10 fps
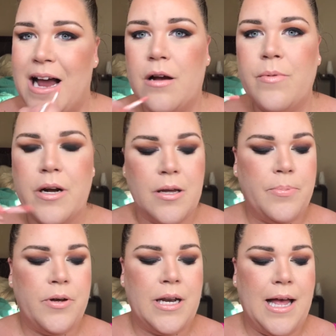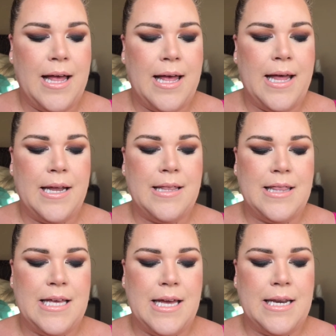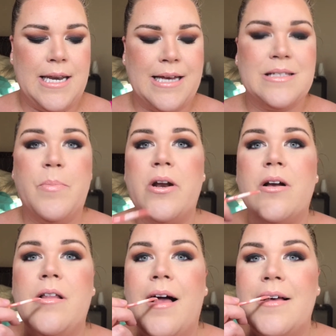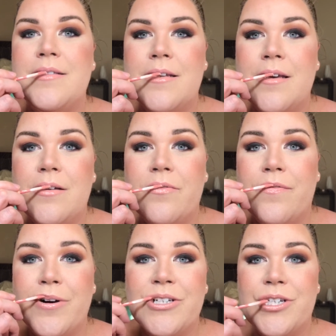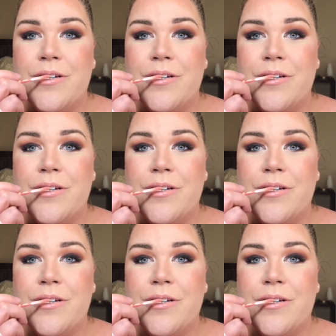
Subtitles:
We're gonna put on the NYX Butter Gloss in Fortune